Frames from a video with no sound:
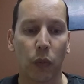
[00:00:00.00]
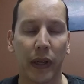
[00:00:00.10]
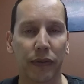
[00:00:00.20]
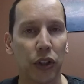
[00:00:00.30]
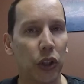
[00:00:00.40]

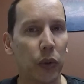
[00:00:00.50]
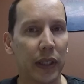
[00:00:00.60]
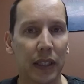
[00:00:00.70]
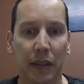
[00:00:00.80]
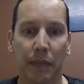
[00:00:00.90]
we have to do
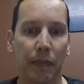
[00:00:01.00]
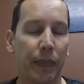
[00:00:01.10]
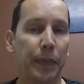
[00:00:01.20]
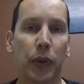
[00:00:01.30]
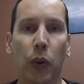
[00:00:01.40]
is
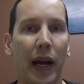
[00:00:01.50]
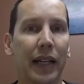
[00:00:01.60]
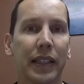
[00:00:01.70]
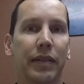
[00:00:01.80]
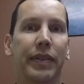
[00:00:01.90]
be
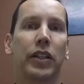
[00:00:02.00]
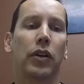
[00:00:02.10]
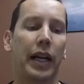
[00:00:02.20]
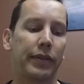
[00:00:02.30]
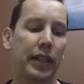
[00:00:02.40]
proactive in
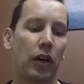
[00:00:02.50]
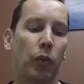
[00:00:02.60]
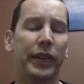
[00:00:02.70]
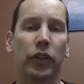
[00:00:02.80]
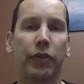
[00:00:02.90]
our lifestyle
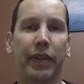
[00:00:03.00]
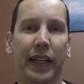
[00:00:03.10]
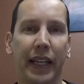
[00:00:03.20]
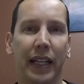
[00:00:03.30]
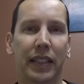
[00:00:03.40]
with our
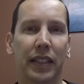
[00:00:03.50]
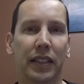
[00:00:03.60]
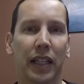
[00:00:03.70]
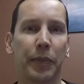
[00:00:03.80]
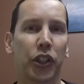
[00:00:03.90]

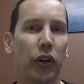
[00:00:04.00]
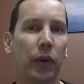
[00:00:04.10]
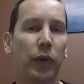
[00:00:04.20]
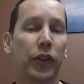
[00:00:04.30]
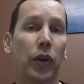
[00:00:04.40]
finances. I'm
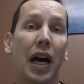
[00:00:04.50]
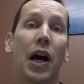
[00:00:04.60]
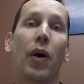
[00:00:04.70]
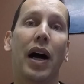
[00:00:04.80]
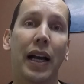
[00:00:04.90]
sharing with you
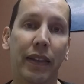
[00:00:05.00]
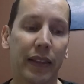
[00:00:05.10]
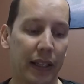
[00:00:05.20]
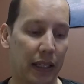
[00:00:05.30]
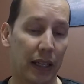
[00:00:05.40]
how I think.